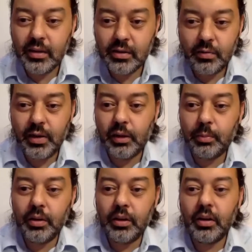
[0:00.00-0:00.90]
It's
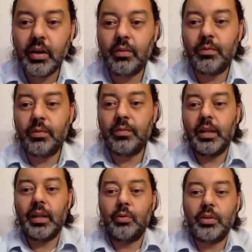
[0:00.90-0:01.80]
available in 50
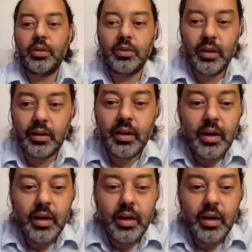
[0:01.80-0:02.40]
languages there.